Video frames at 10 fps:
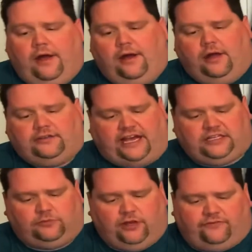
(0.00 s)
Taste of
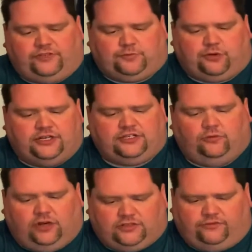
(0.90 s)
Memphis, Princeton,
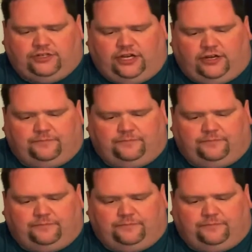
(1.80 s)
West Virginia.